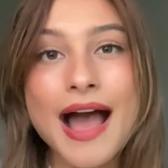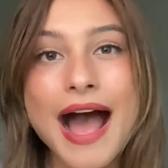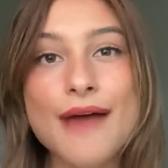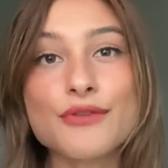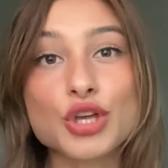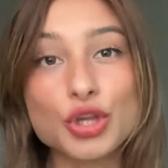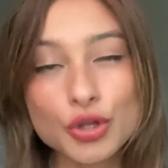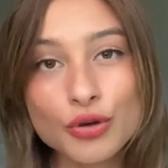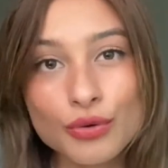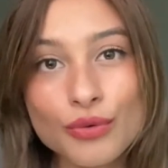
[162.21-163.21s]
having
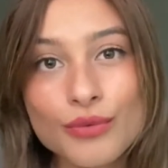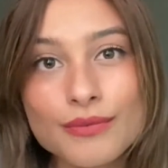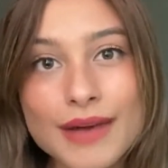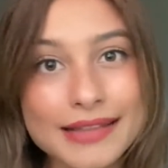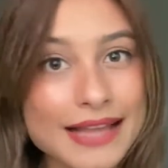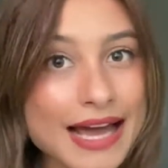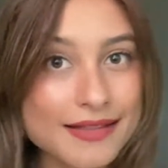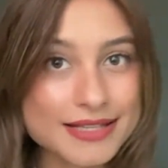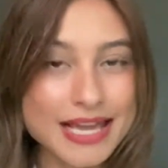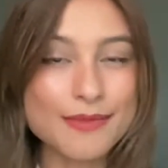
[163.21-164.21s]
you at the head of
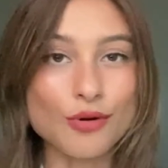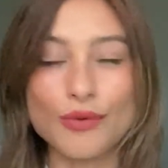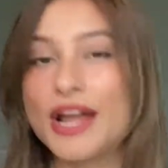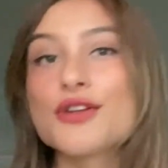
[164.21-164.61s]
the table, right?